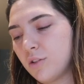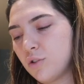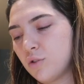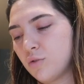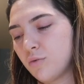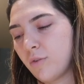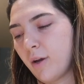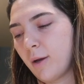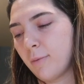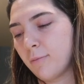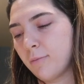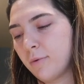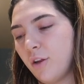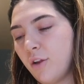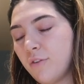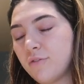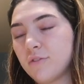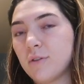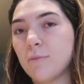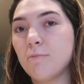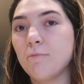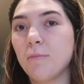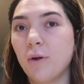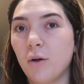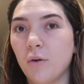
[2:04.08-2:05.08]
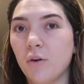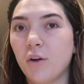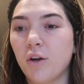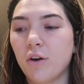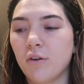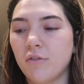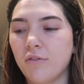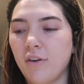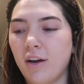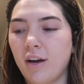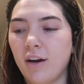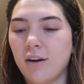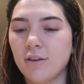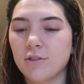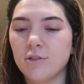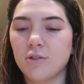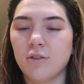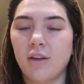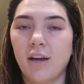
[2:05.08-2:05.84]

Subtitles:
it drip, and you have to milk your fingers.